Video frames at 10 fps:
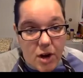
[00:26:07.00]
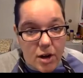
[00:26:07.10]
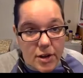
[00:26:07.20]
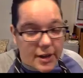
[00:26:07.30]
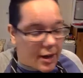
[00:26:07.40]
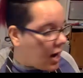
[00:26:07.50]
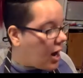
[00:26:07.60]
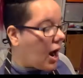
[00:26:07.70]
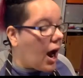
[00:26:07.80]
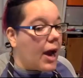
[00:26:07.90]
garlic,
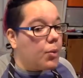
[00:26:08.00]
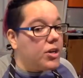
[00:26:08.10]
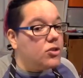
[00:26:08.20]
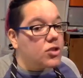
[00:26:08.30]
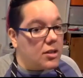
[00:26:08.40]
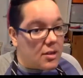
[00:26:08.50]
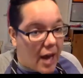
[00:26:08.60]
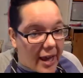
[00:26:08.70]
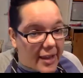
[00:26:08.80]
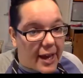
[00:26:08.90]
I would use a
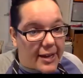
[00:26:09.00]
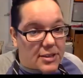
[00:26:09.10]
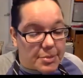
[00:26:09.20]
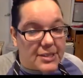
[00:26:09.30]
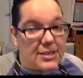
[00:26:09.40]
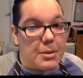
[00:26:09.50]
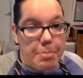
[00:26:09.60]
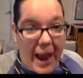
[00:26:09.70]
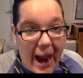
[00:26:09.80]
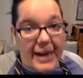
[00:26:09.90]
lot less because it
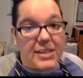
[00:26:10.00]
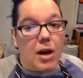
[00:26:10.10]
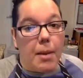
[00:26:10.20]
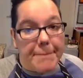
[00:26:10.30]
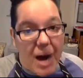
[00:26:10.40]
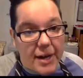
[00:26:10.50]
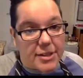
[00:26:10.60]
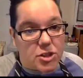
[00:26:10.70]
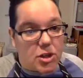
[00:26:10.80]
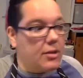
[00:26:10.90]
packs a
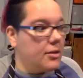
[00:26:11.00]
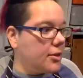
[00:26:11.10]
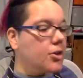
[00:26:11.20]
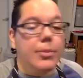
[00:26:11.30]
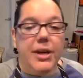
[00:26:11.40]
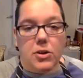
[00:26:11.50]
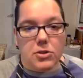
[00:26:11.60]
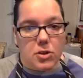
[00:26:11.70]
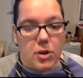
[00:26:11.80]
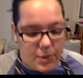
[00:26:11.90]
punch. A little bit goes
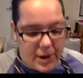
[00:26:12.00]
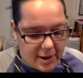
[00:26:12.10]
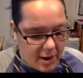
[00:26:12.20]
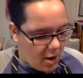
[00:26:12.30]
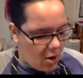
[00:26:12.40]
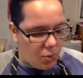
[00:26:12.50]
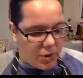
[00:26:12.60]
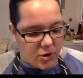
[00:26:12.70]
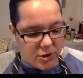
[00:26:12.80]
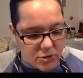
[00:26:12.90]
a long way.
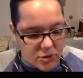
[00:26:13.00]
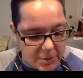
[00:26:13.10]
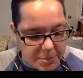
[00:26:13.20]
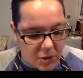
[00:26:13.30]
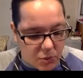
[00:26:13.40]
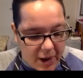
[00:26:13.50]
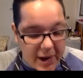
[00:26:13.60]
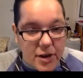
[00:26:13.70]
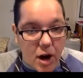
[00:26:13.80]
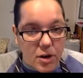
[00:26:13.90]
When you're using
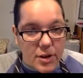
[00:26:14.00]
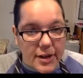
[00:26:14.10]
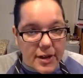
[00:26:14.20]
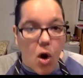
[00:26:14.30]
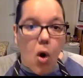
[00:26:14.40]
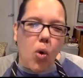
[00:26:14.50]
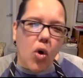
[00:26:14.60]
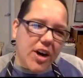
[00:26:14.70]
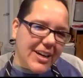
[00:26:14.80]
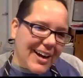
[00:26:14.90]
pureed garlic or
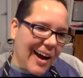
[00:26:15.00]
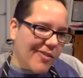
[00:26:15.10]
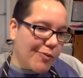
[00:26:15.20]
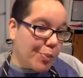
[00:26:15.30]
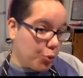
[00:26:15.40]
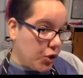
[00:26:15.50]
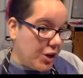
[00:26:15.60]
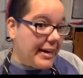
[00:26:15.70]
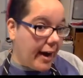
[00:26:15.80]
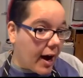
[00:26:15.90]
any kind of
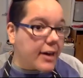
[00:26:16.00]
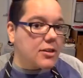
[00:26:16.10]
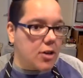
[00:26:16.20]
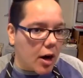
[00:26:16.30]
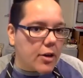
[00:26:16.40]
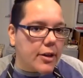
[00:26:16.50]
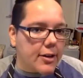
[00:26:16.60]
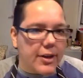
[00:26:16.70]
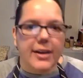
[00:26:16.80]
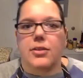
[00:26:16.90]
pre-cut garlic,
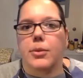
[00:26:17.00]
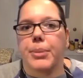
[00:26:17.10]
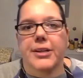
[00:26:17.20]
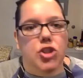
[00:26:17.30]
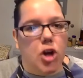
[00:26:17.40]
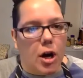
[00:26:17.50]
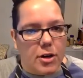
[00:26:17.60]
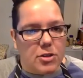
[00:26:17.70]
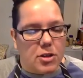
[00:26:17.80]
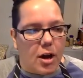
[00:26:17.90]
like the big
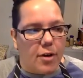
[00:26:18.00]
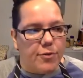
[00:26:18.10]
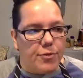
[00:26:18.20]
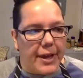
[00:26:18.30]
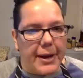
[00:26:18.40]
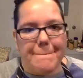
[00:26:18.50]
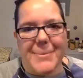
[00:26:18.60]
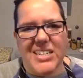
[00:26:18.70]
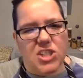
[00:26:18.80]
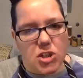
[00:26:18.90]
jars of like
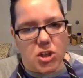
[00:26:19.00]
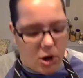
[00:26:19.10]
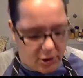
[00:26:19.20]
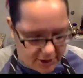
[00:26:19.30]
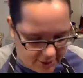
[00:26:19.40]
minced garlic